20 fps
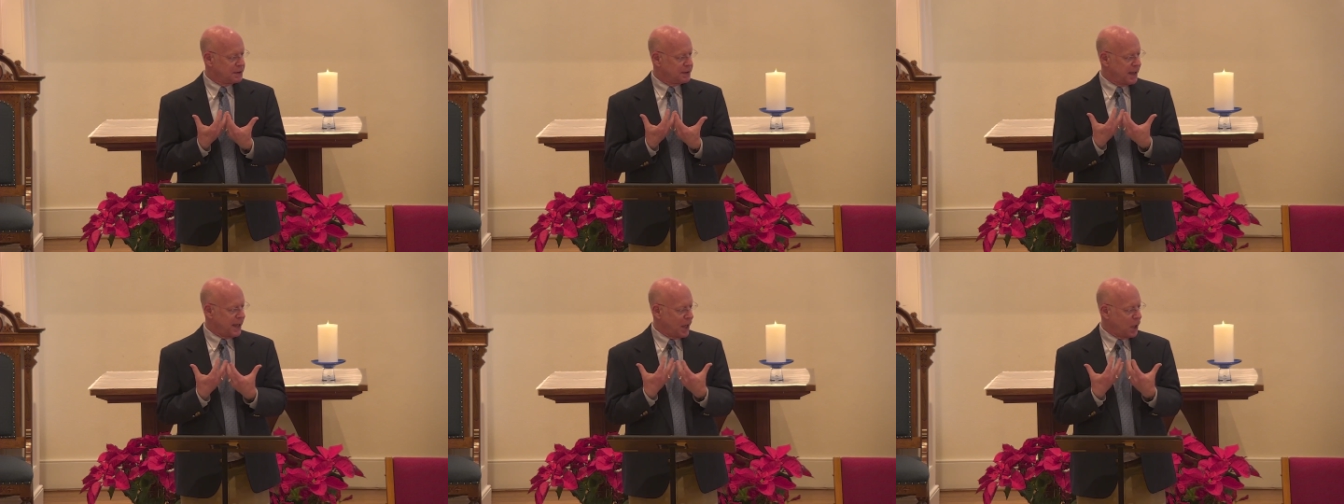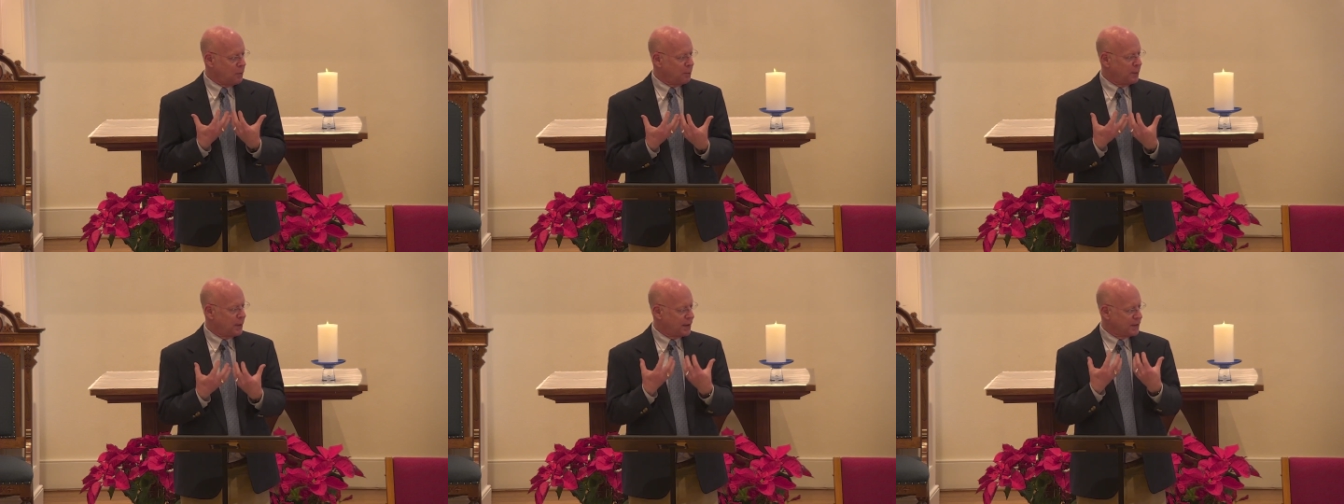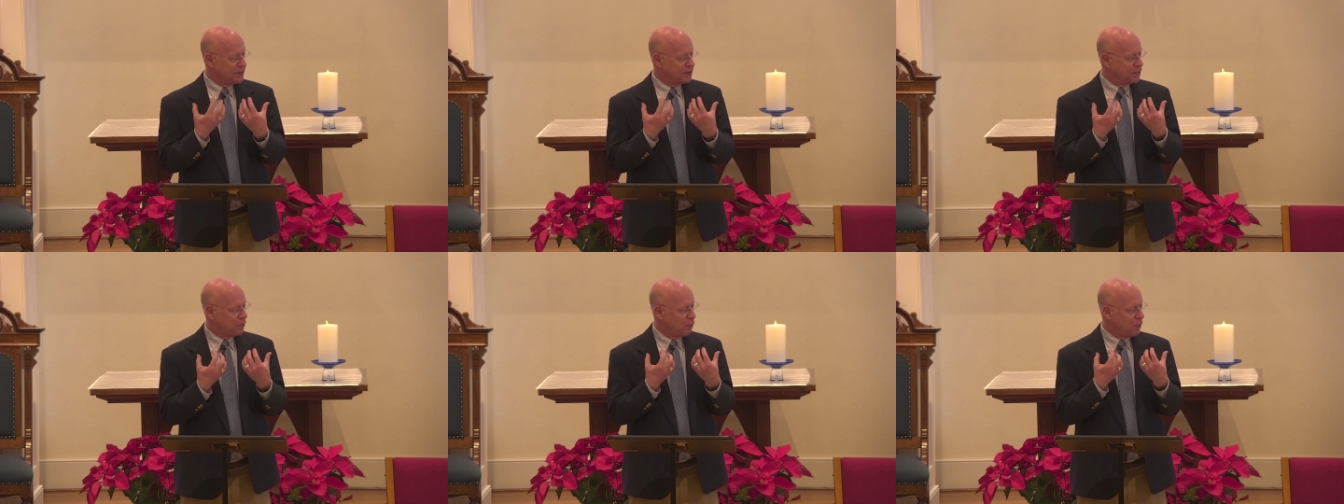to help
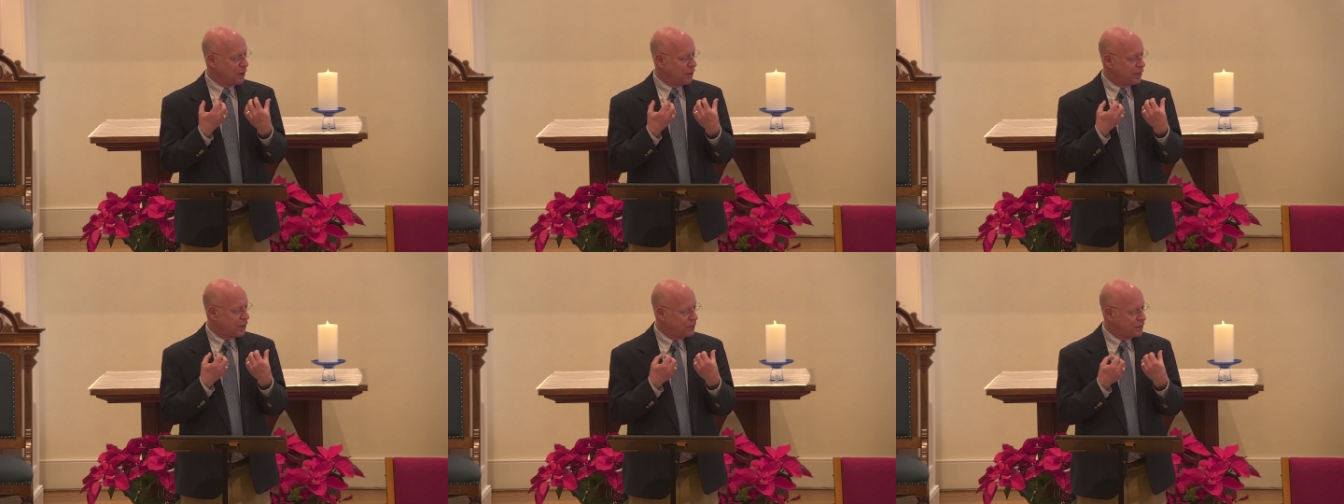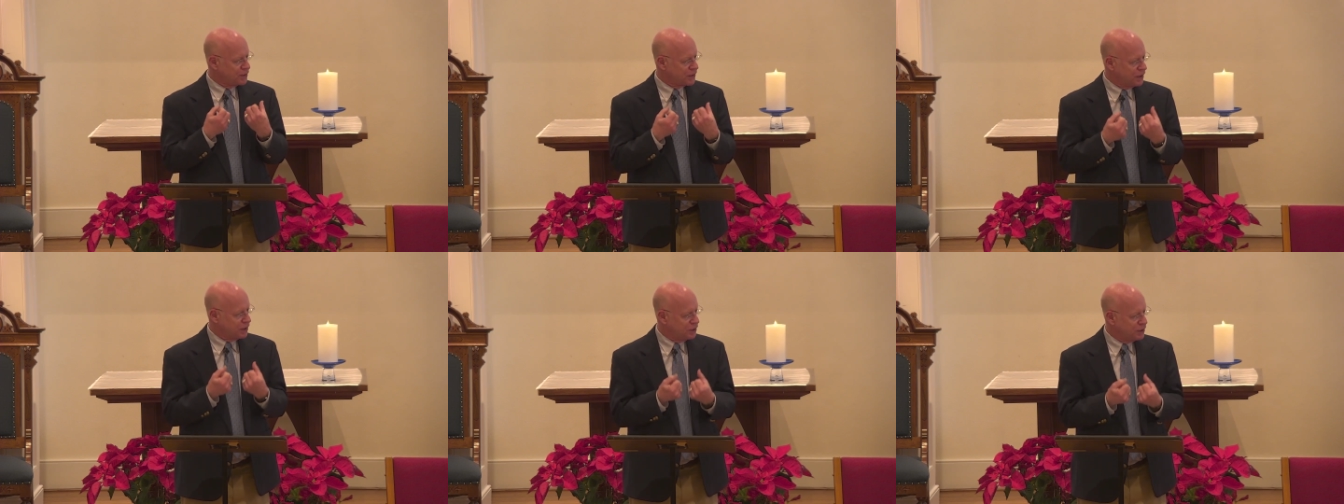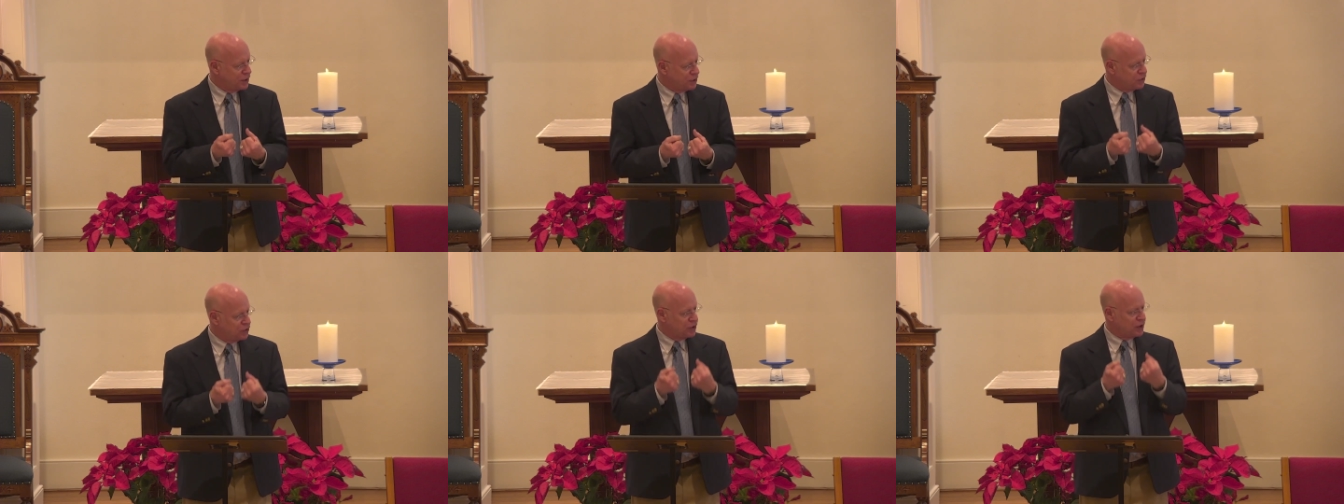us with those
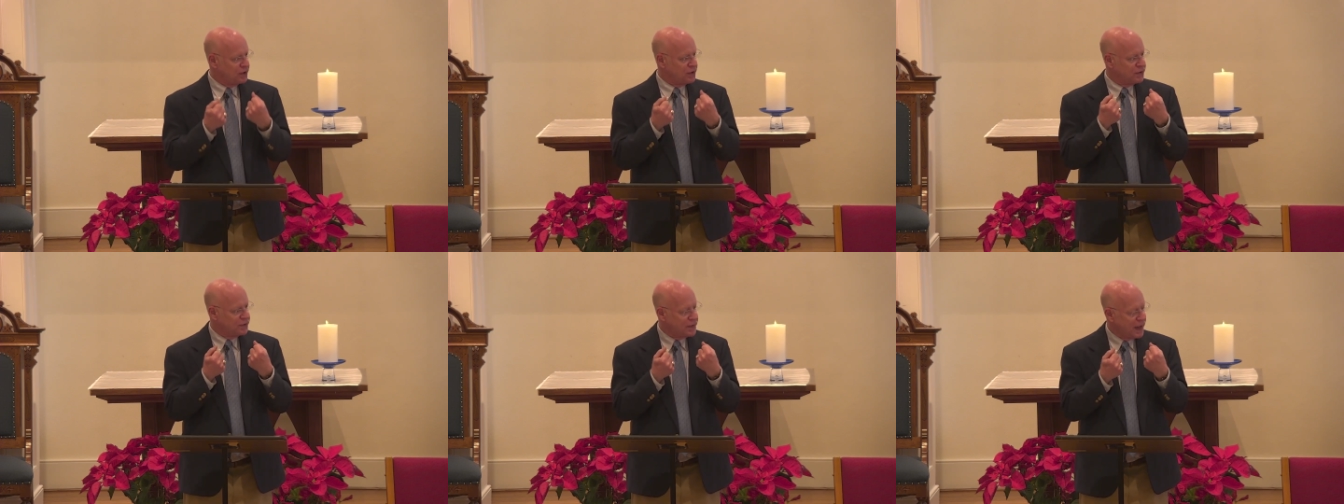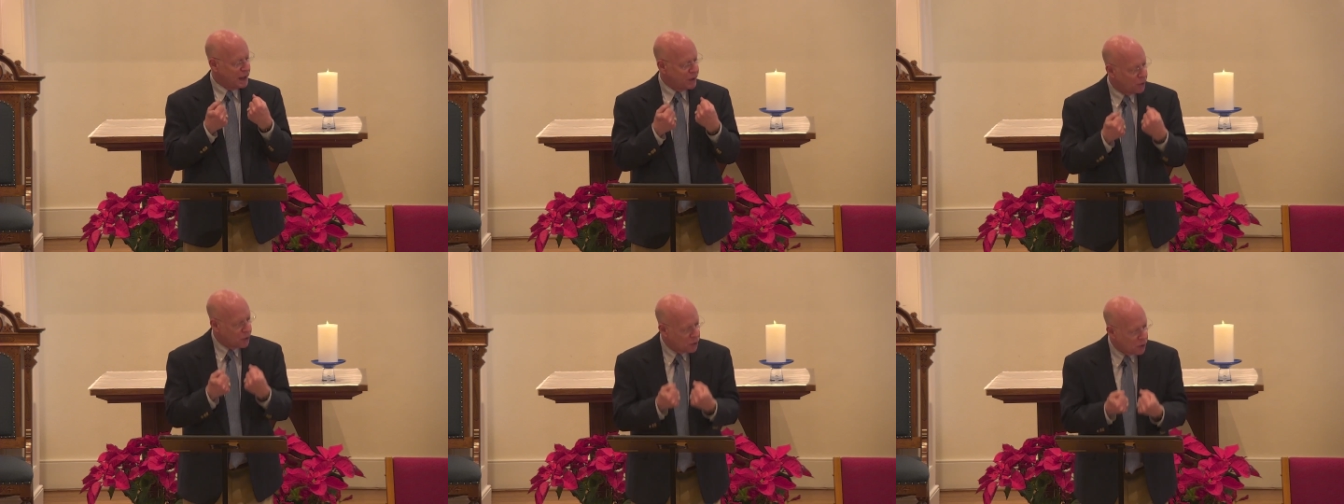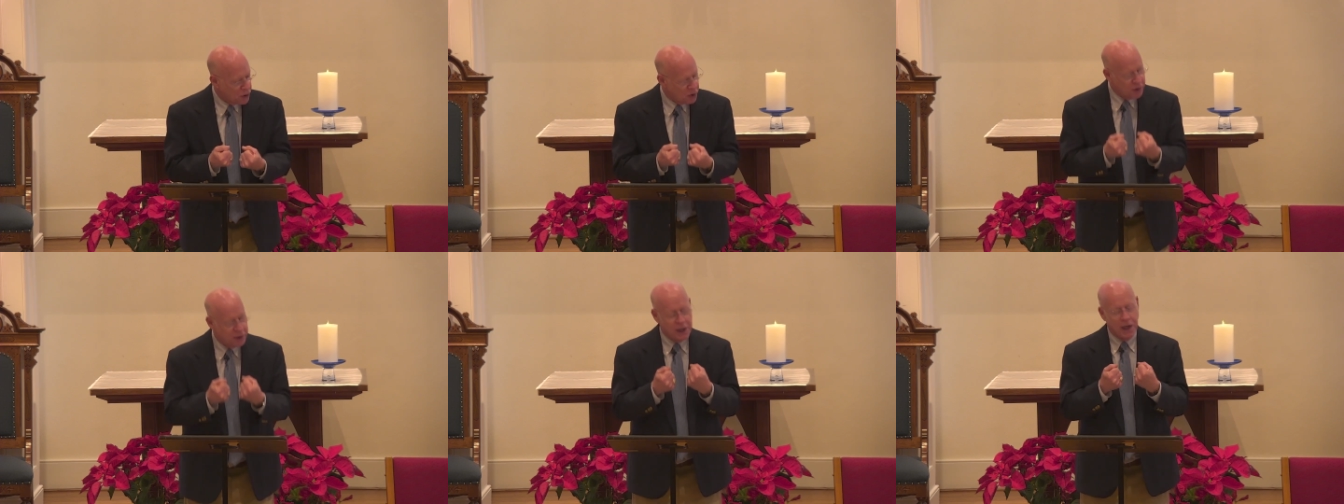conditions that
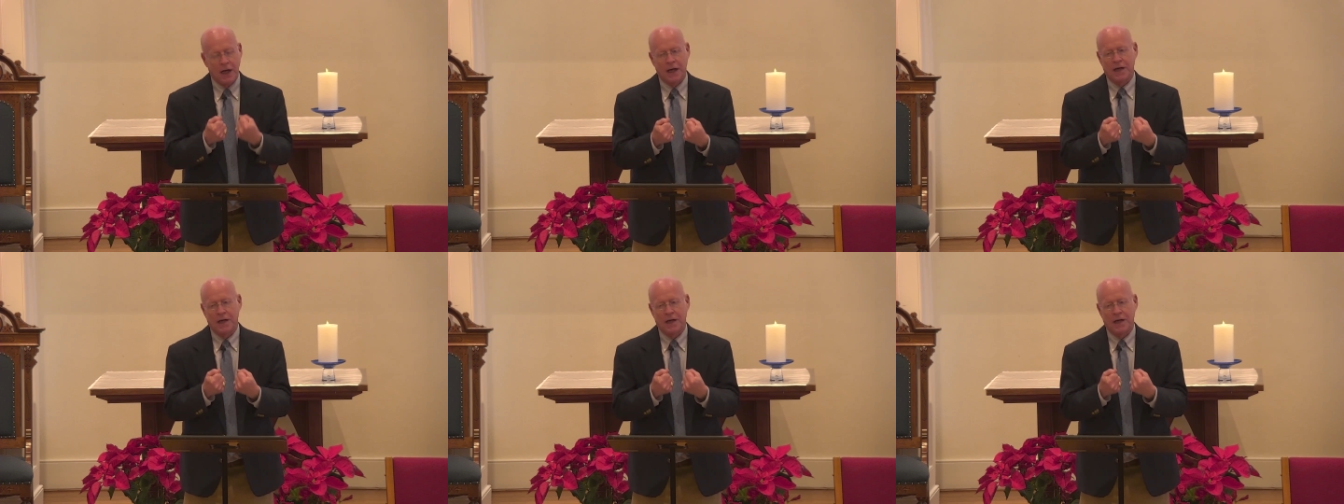hurt